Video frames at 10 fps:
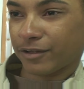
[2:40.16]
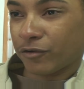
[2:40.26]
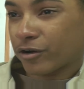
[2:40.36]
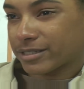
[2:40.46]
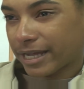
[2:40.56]

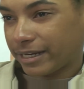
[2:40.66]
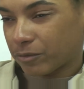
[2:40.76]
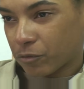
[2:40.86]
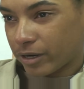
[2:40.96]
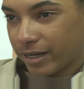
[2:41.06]
Of course, I
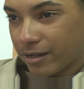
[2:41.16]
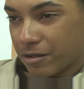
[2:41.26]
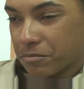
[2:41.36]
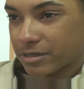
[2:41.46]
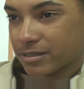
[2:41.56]
didn't want to
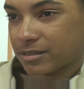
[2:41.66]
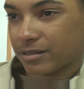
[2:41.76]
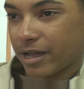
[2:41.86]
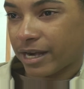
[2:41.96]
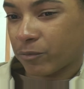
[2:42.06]
come because
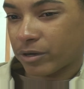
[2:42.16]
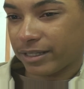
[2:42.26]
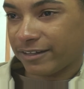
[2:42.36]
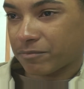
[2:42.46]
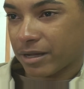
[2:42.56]
I didn't want
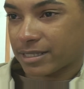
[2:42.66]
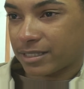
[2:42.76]
to leave my